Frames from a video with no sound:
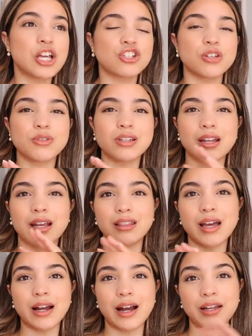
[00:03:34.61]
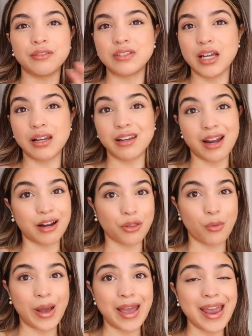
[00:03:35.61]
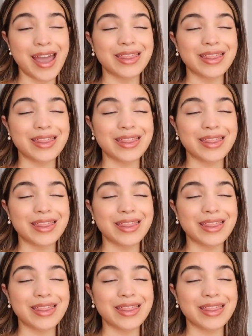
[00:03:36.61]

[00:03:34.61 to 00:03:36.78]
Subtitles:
So I'm just gonna get that kind of done and out of the way,